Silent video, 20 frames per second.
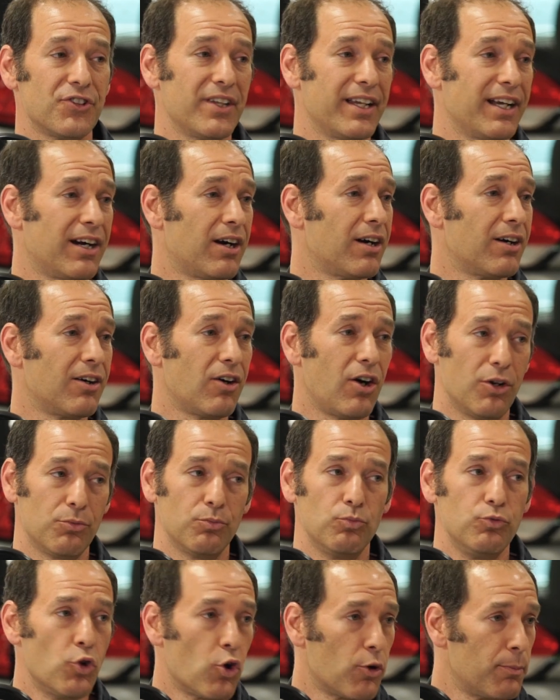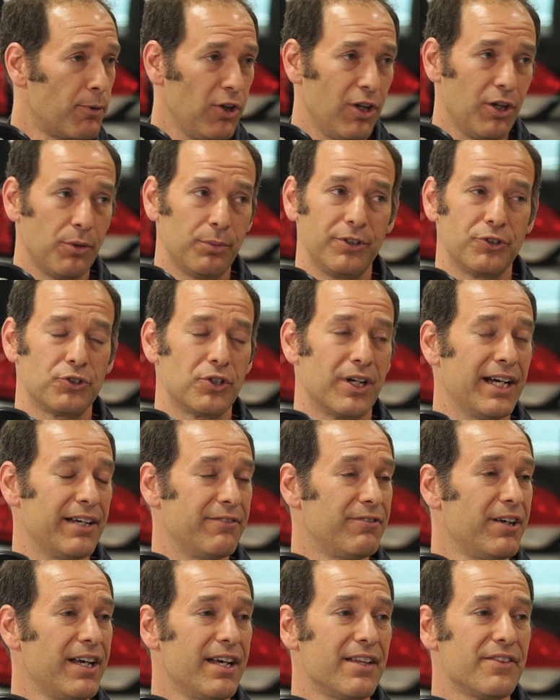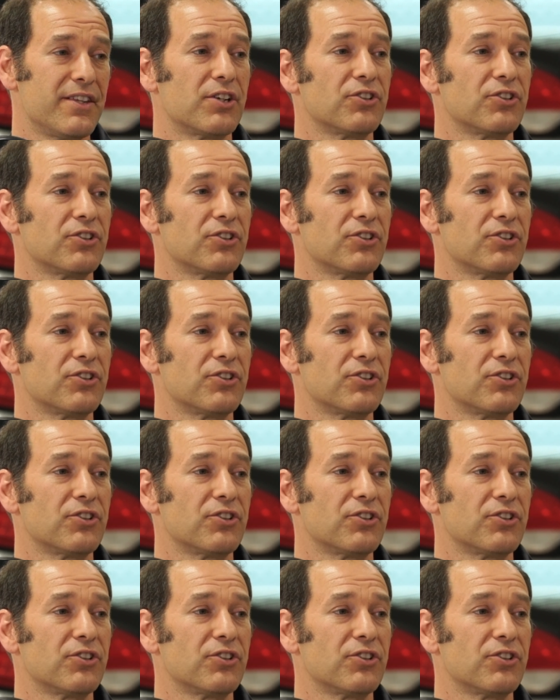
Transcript: that are normal all-wheel drive mm-hmm.